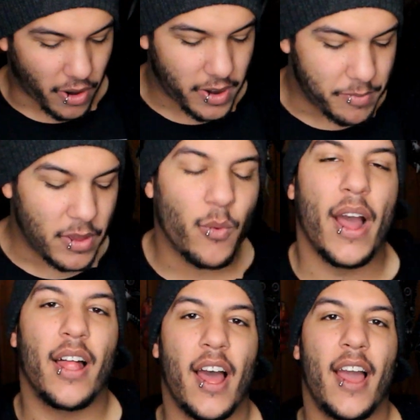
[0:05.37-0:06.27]
pardon me
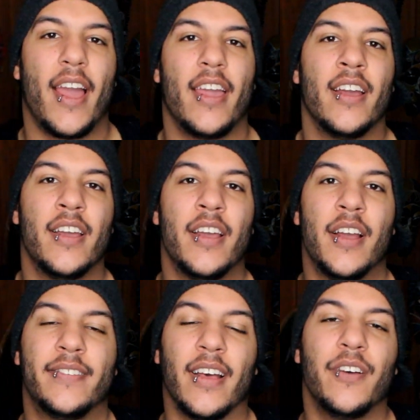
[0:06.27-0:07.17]
while I
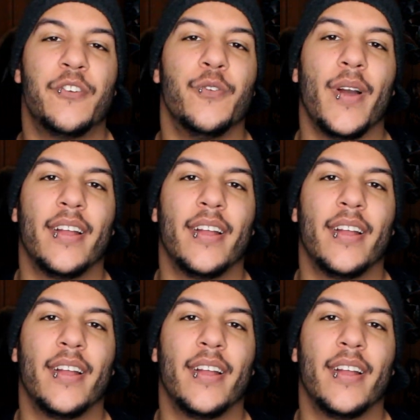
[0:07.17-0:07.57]
tell you